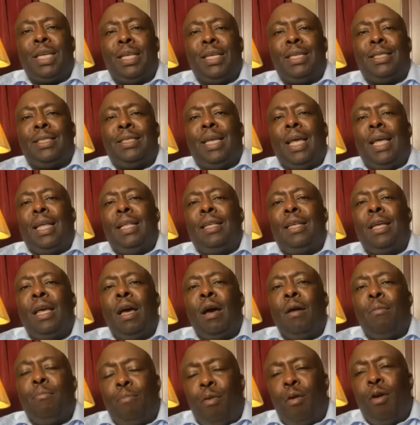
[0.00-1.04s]
understand,
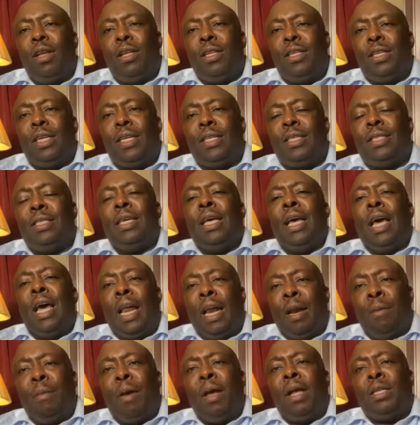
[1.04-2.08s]
politics
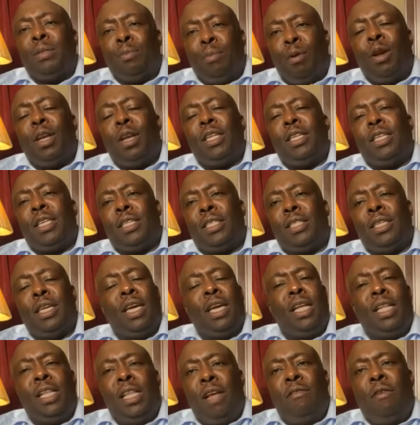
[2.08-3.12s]
remains politics.
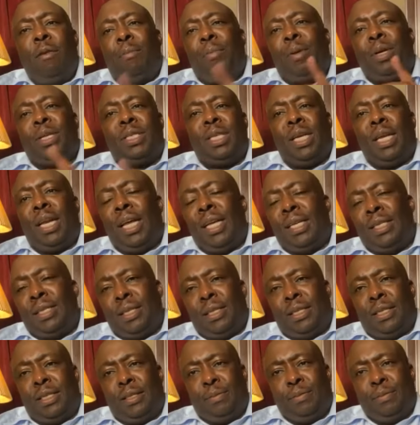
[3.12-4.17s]
Never personalize
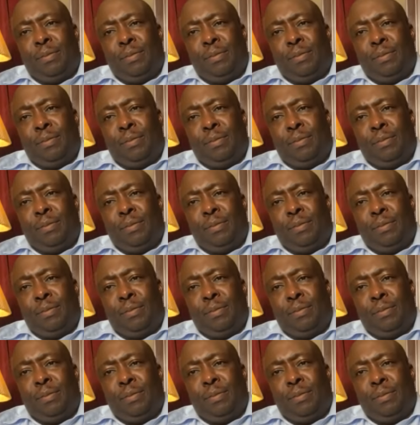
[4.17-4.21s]
it.